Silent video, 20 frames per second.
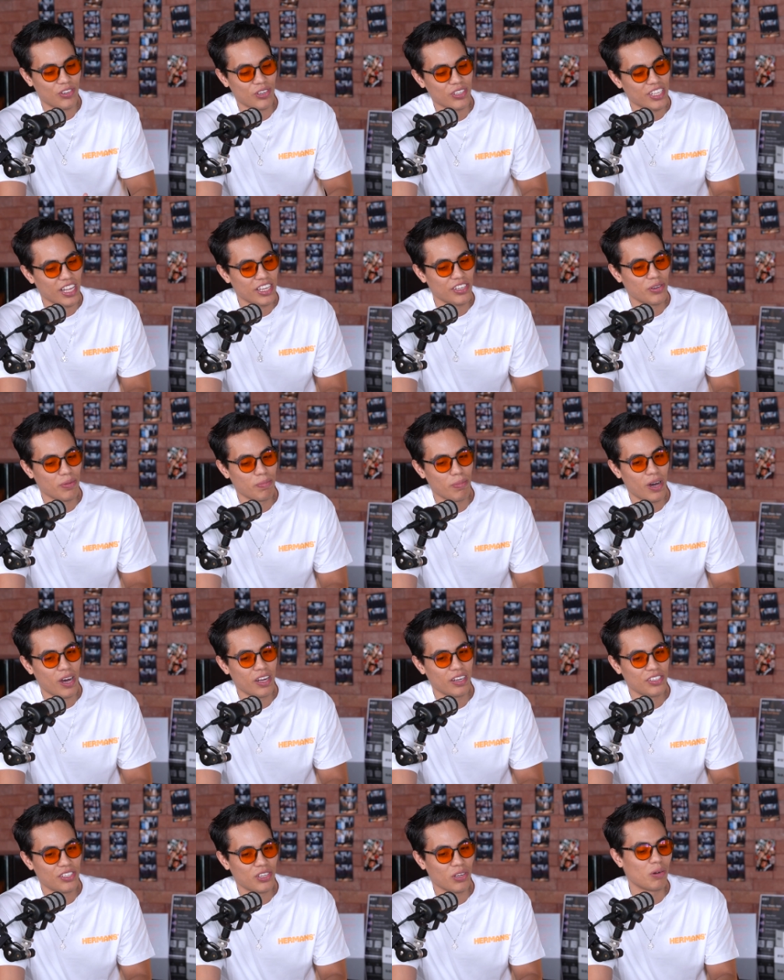a translation
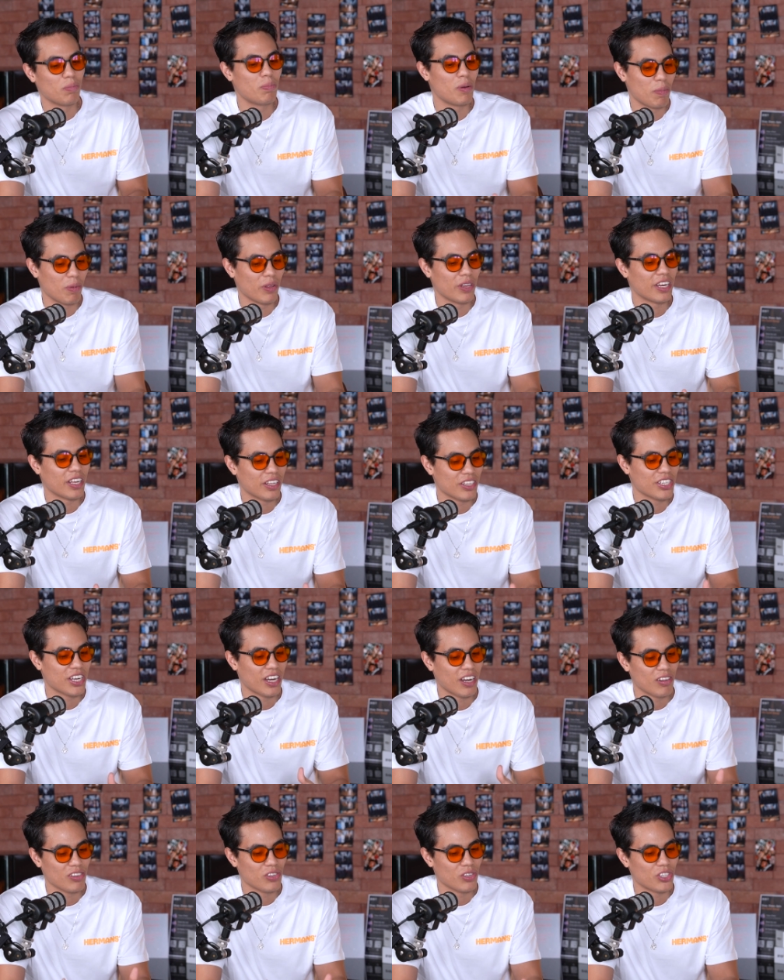bot, so people in English
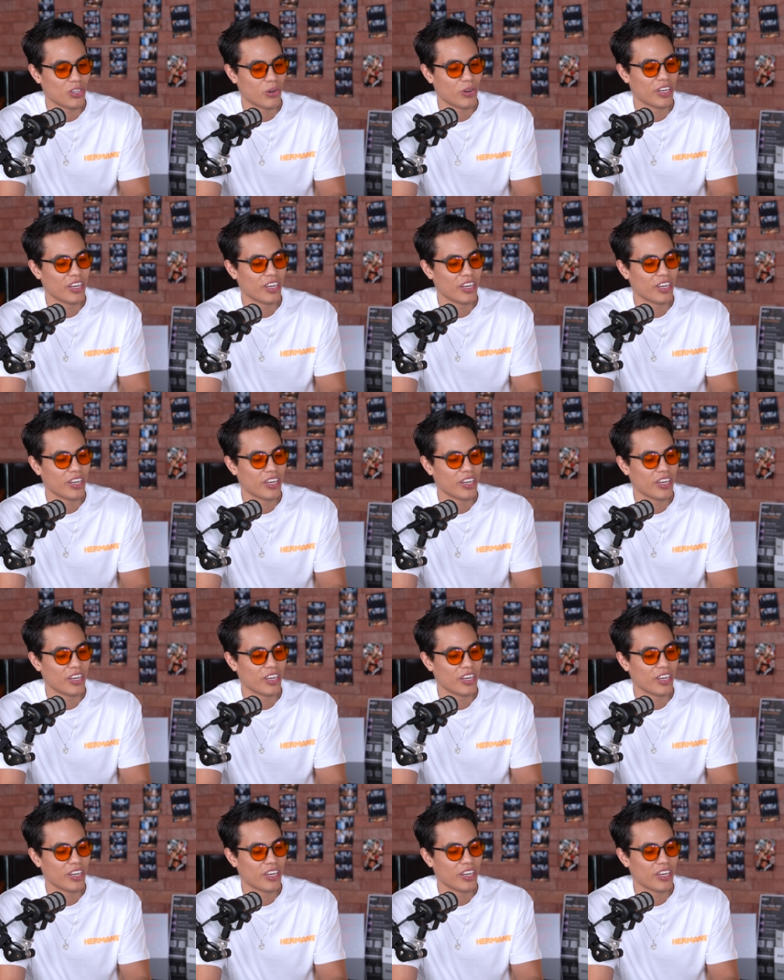can also join.